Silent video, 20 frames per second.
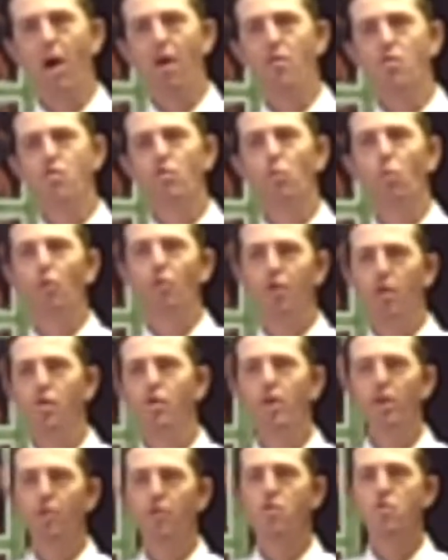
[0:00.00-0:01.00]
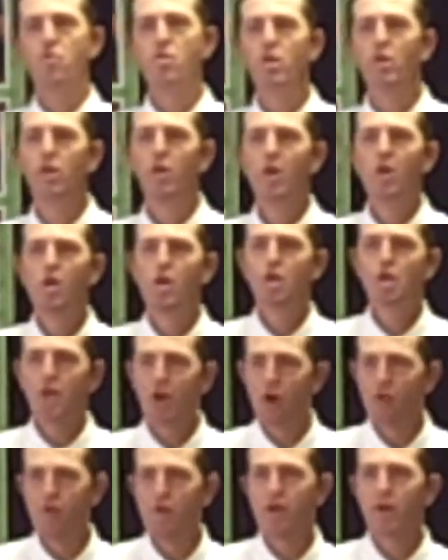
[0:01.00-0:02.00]
mothers will turn in their
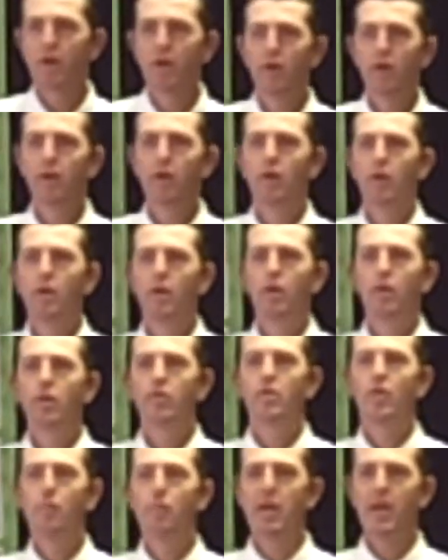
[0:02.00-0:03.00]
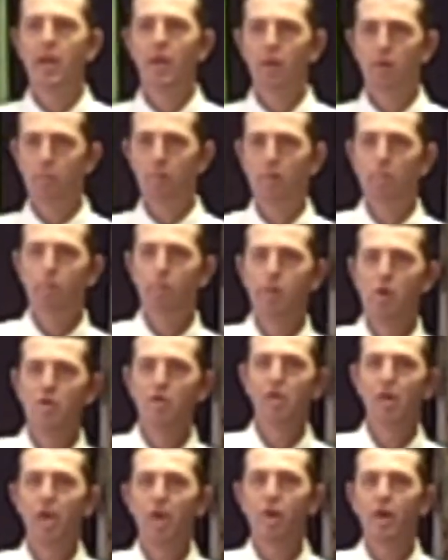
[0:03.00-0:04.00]
children to be
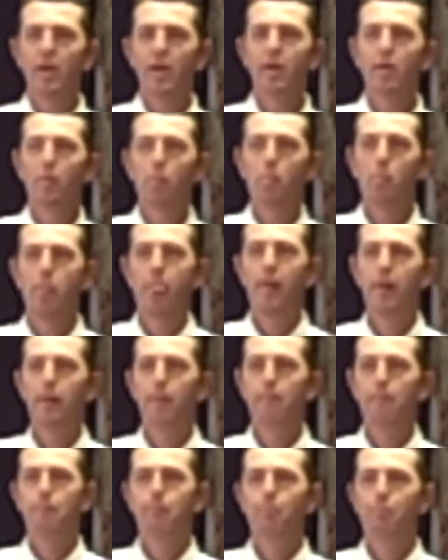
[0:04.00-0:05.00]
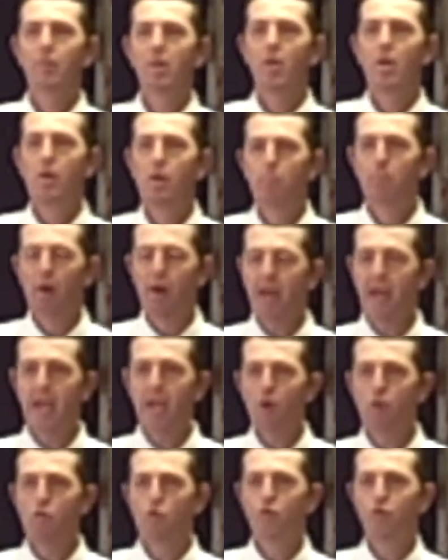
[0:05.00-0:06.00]
persecuted. But
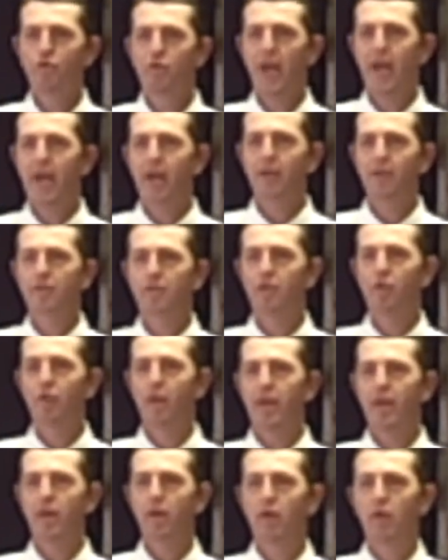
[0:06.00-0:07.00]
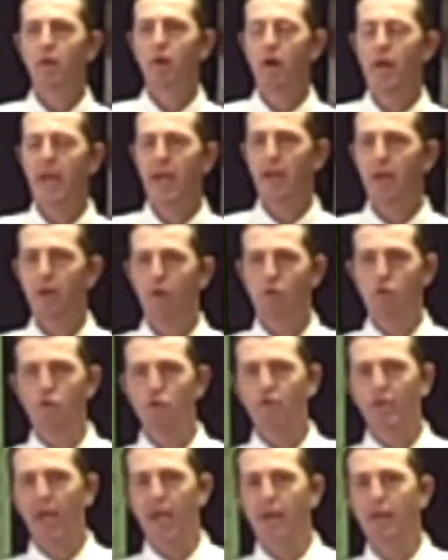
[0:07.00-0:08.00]
he who stands to the uh, he who
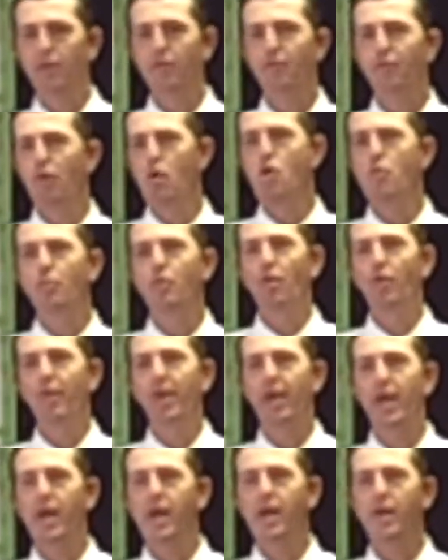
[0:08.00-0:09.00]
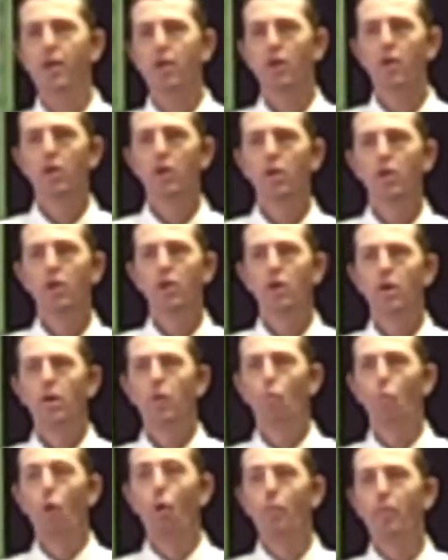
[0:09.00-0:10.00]
stands firm to the end
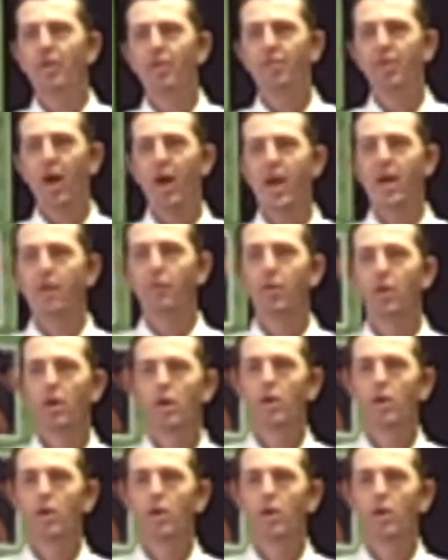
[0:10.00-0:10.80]
will be saved.